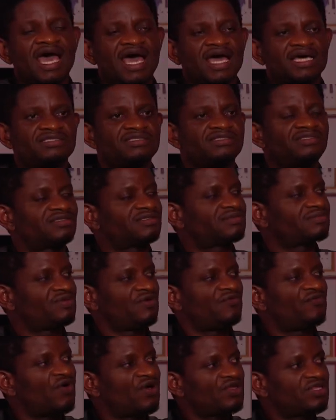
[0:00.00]
And
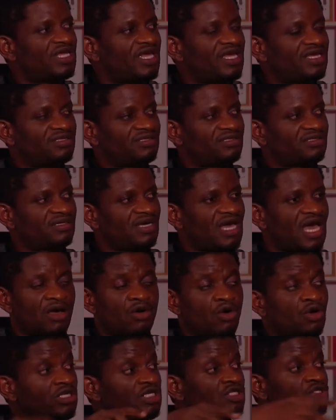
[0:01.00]
before then,
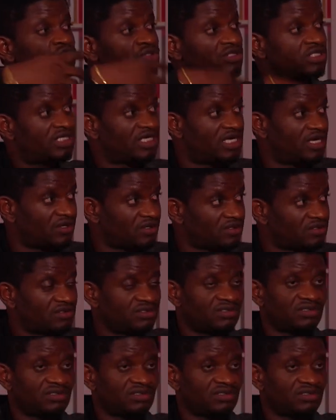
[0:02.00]
according to the girl,